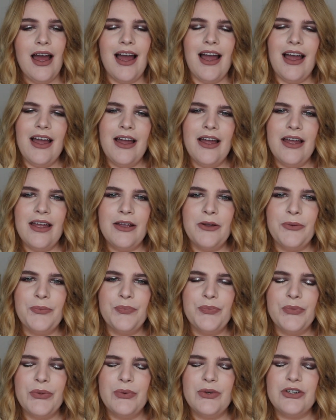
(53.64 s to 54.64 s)
I
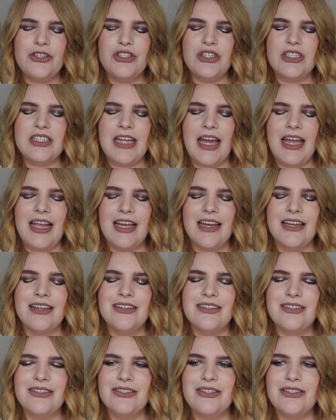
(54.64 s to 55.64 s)
was just like,
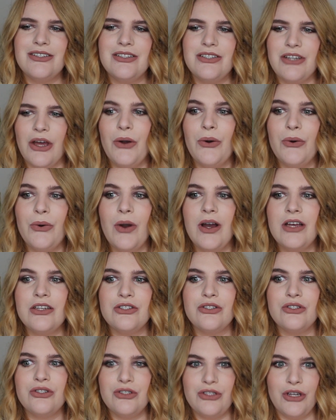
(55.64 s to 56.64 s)
so
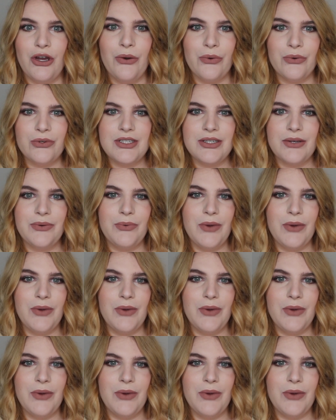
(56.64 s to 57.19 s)
stoked